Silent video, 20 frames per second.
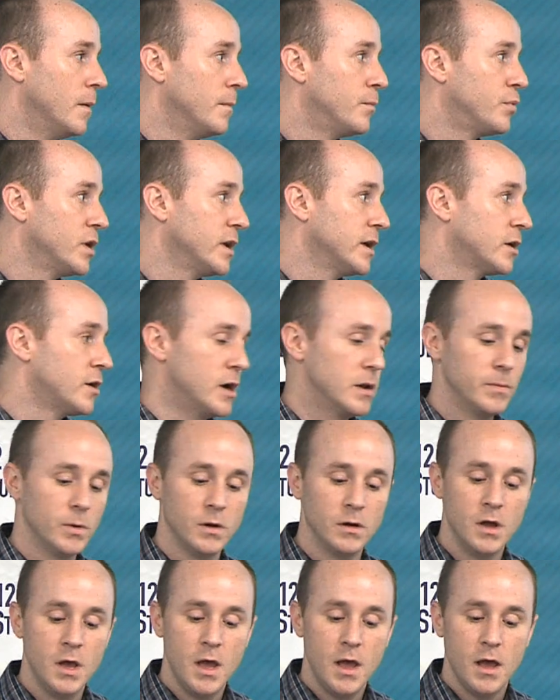Pretty
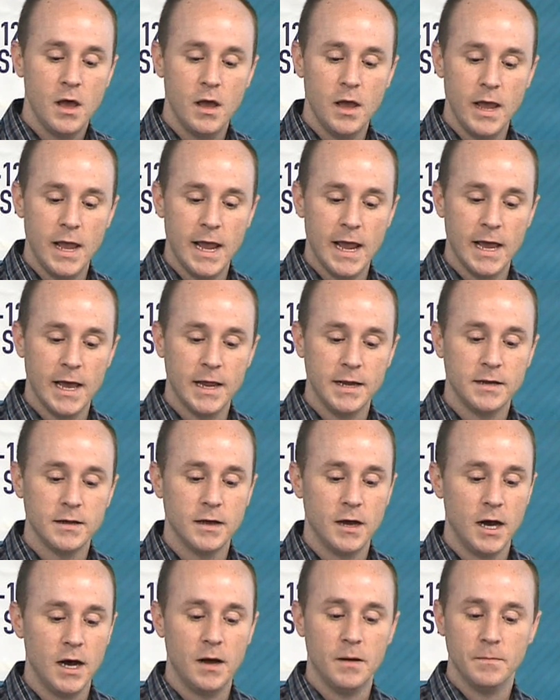incredible. And
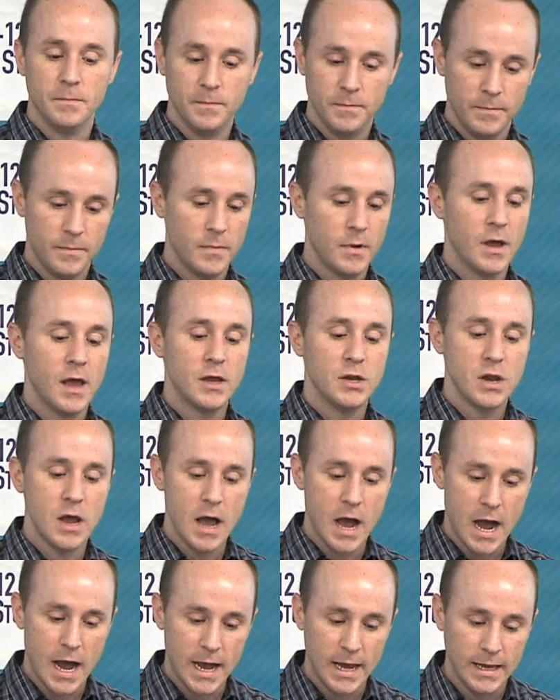
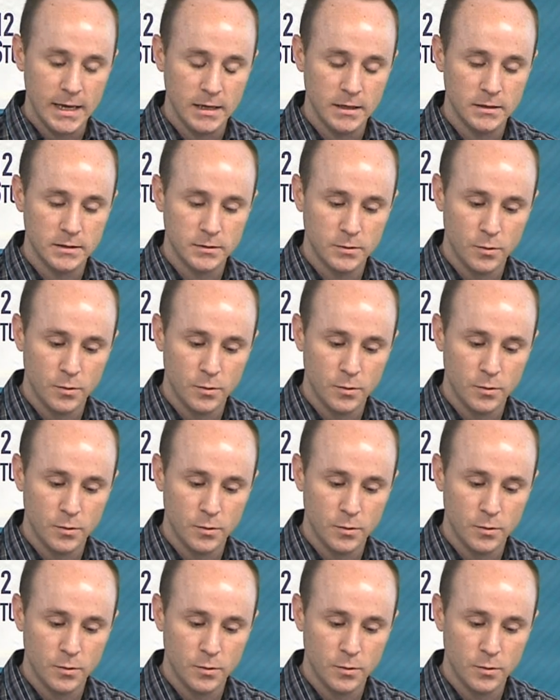I